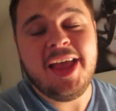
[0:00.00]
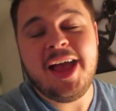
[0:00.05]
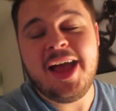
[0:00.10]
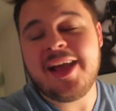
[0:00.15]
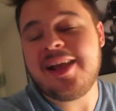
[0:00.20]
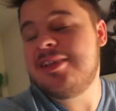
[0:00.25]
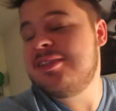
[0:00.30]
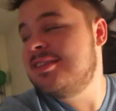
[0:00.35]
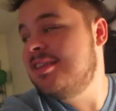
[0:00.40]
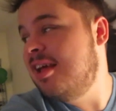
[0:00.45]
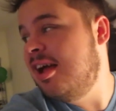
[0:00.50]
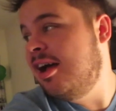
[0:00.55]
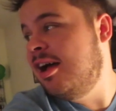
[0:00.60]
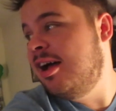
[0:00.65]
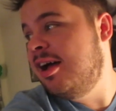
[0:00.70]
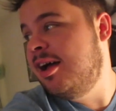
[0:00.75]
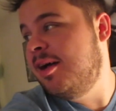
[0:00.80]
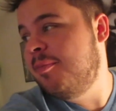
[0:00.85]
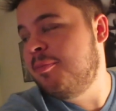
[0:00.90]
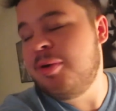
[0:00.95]
I guess
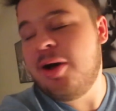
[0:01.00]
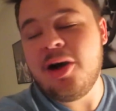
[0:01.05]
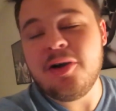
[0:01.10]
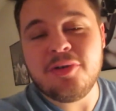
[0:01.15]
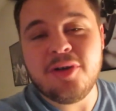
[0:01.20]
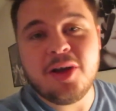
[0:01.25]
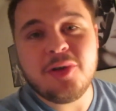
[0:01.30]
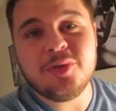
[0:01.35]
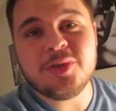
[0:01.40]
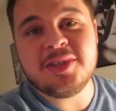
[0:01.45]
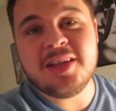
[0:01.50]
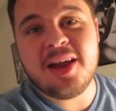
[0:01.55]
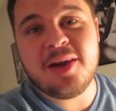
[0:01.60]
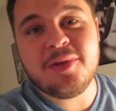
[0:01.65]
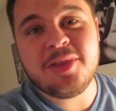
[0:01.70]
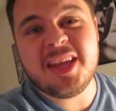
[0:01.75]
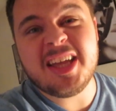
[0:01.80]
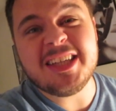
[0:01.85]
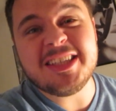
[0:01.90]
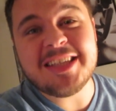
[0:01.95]
uh, Paul Rudd was there
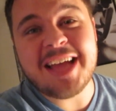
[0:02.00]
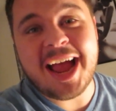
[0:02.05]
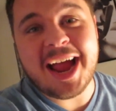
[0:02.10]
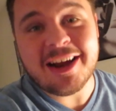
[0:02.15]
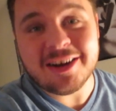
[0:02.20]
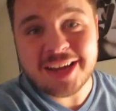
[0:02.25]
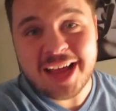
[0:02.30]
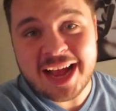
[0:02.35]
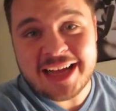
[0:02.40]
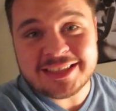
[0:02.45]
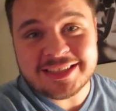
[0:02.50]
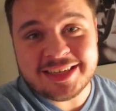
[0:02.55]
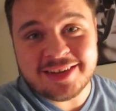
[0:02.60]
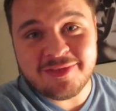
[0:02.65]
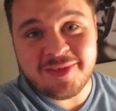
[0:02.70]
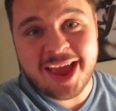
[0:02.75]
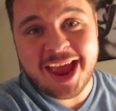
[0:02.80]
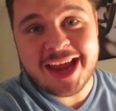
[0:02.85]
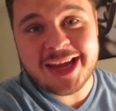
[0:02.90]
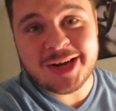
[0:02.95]
with the entire cast of
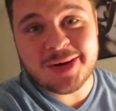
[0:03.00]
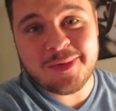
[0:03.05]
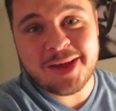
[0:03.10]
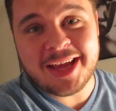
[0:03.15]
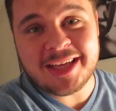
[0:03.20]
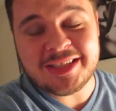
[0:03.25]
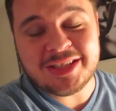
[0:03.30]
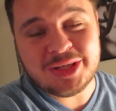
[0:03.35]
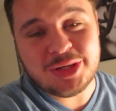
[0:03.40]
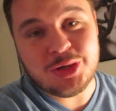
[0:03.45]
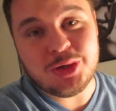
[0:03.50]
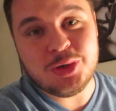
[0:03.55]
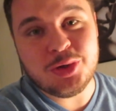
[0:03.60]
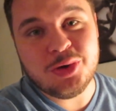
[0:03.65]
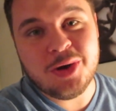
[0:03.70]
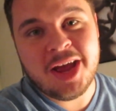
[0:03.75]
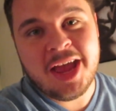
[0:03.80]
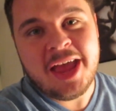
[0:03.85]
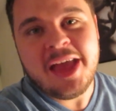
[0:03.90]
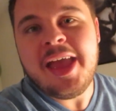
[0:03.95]
Anchorman
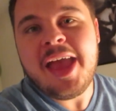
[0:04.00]
two,